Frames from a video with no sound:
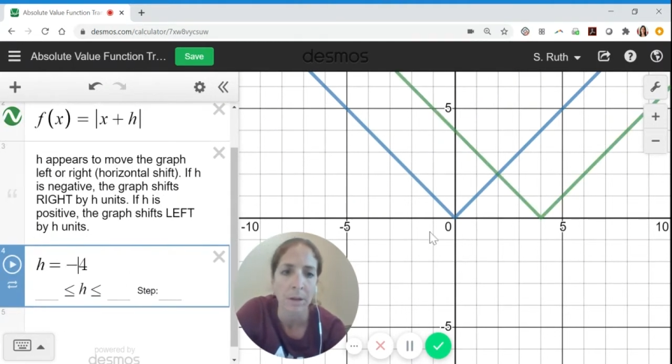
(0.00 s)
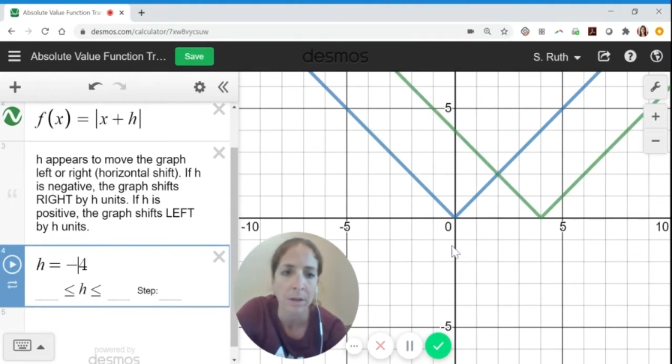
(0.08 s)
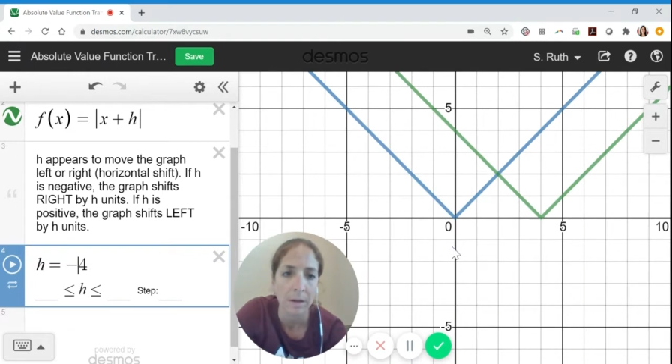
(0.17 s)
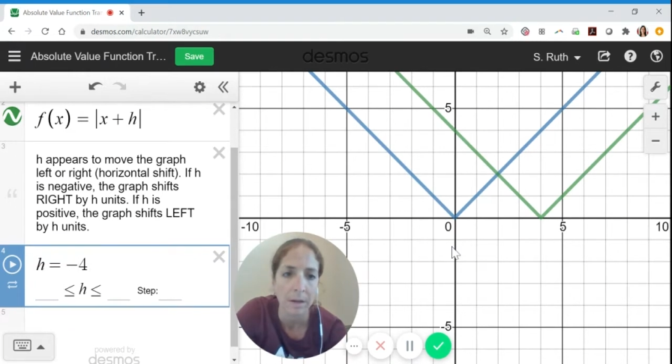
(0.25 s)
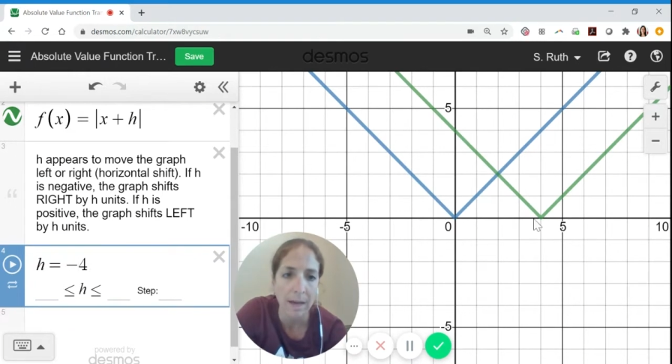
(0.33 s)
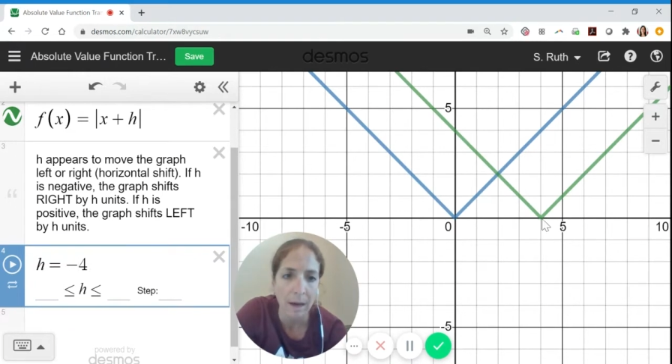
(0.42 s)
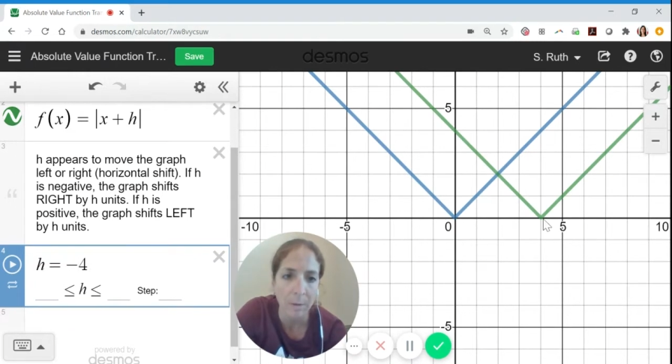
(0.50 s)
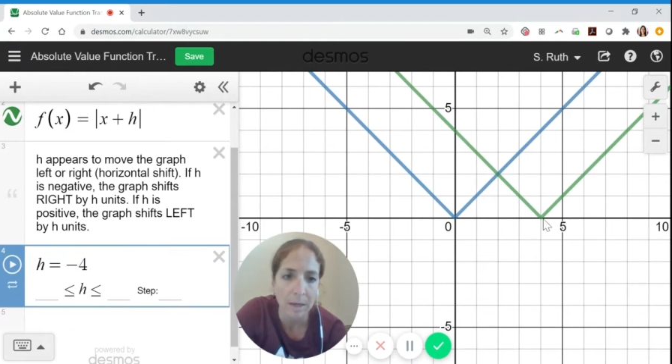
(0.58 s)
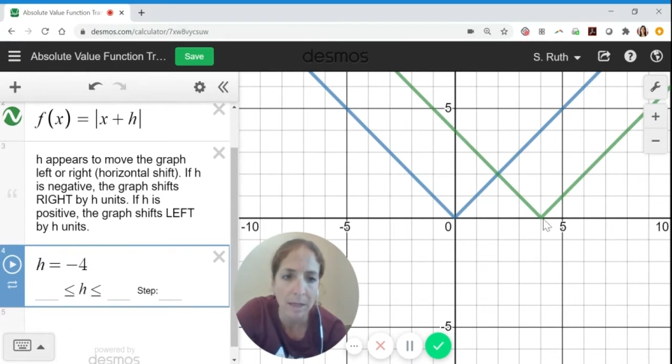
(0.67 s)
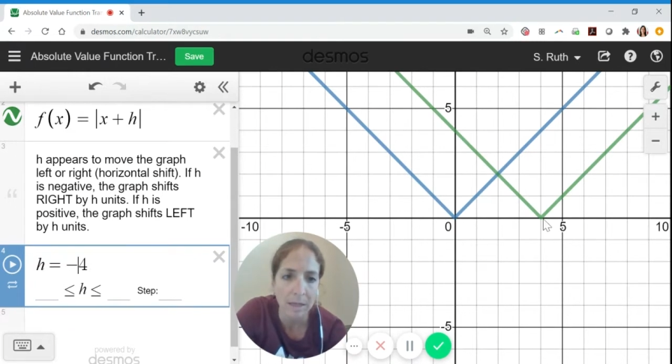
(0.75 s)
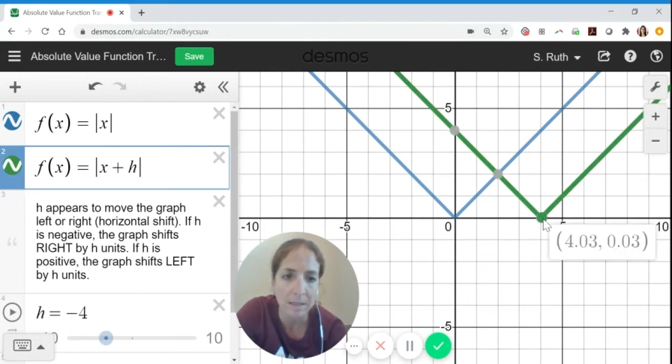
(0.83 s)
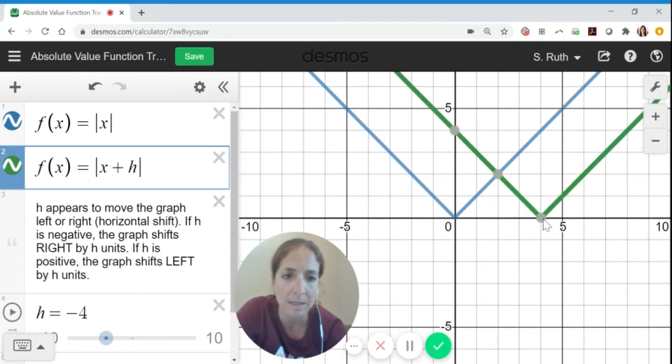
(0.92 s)
Now we
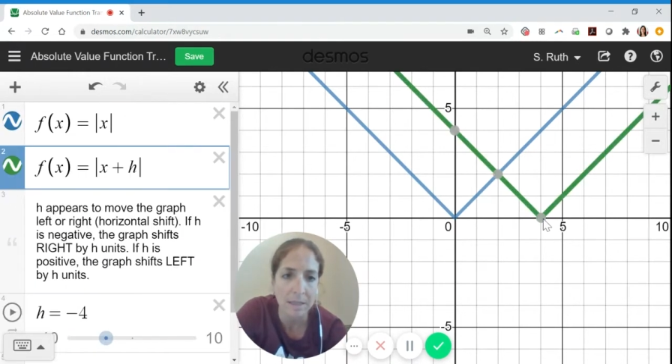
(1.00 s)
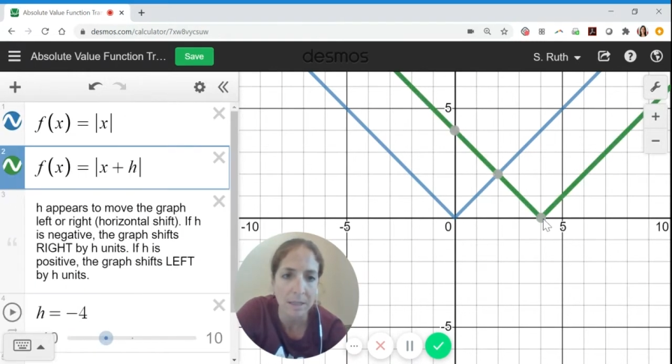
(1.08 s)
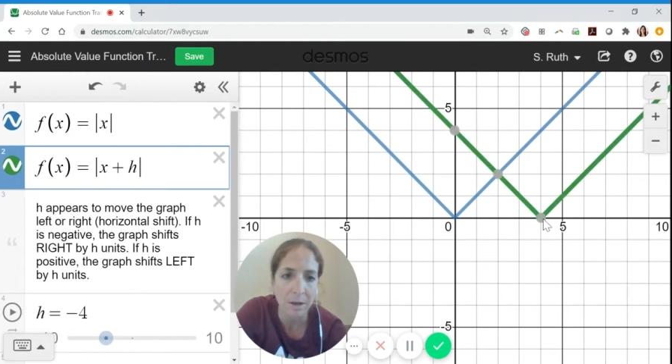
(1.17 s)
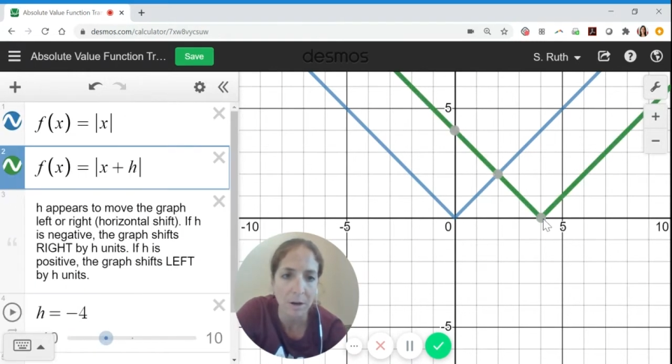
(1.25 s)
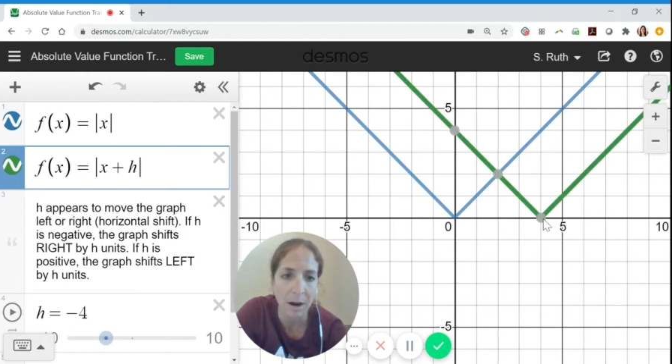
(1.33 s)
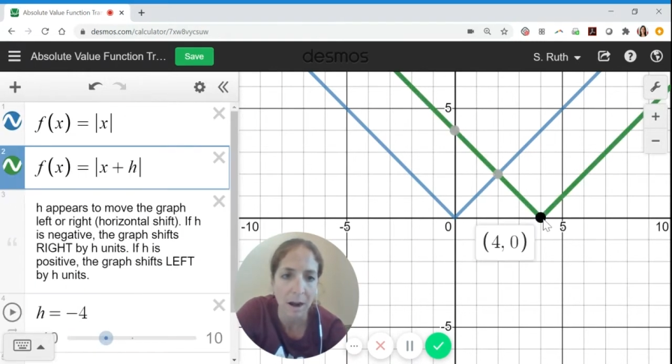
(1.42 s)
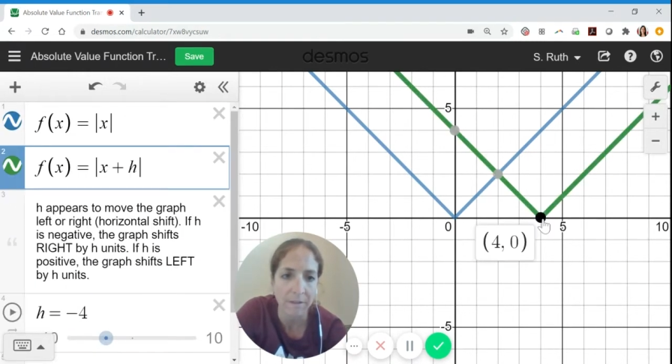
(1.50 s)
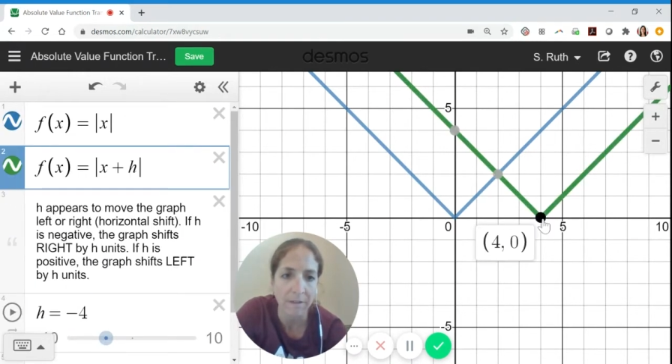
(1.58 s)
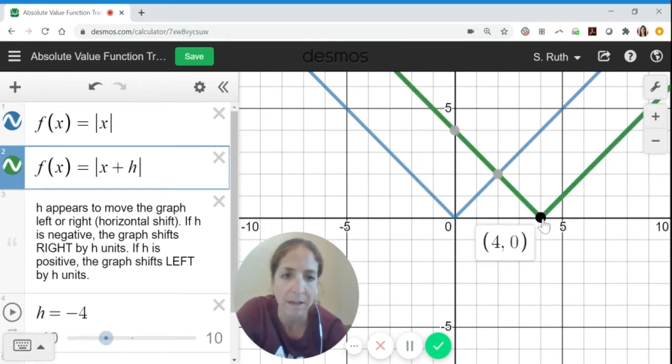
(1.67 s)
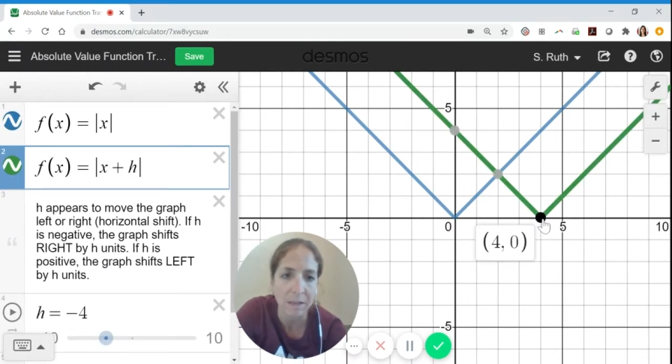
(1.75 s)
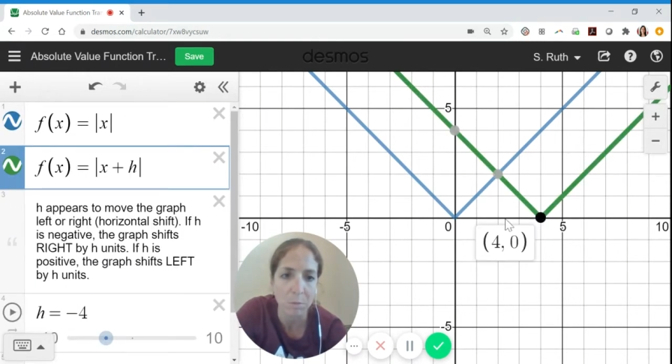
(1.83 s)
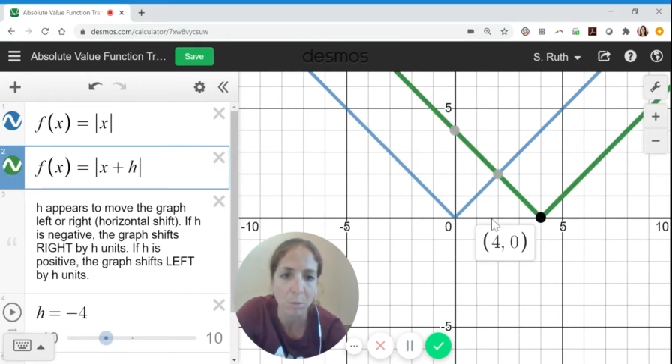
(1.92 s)
can see the graph
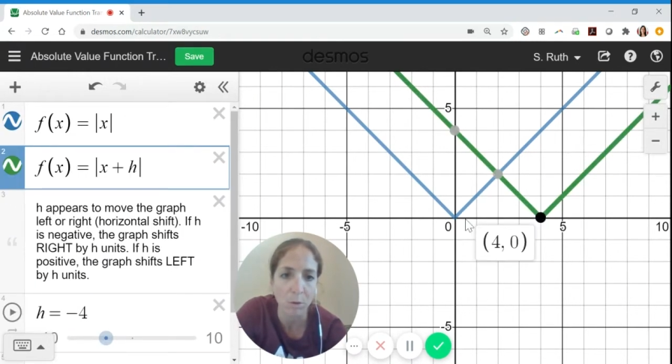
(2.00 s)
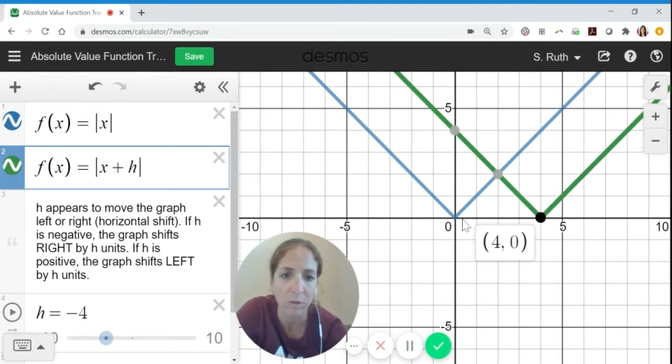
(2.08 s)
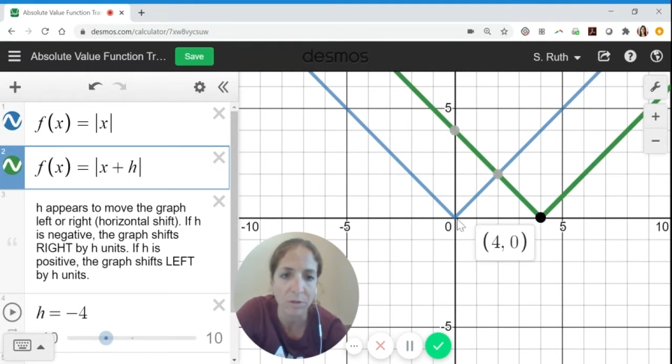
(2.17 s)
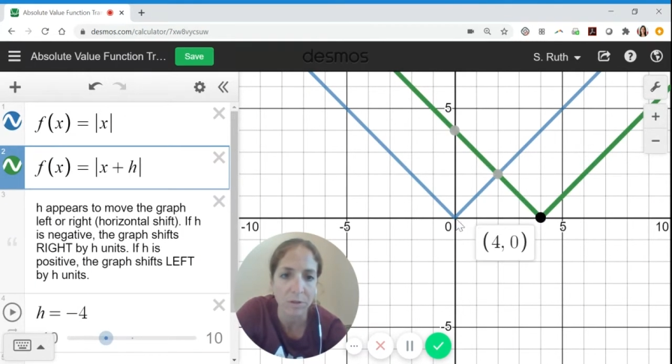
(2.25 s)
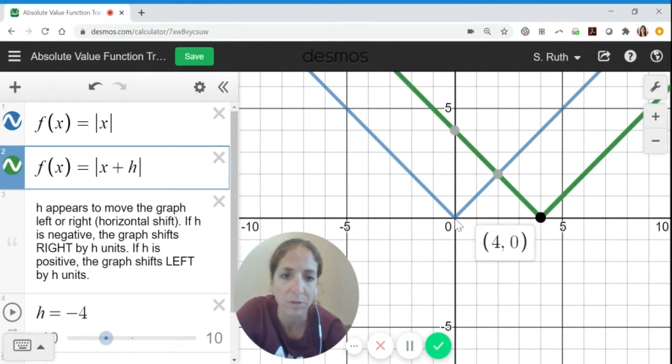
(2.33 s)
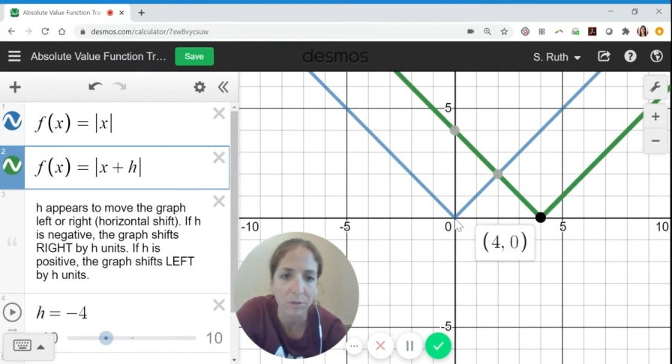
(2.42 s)
has moved